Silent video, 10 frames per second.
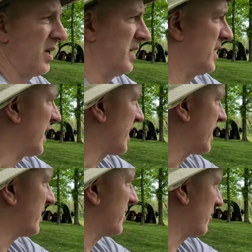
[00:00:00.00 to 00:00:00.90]
And then I
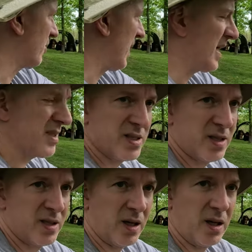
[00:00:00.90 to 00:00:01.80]
cut the
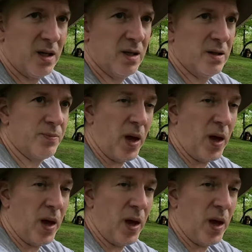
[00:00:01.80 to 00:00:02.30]
grass. Uh,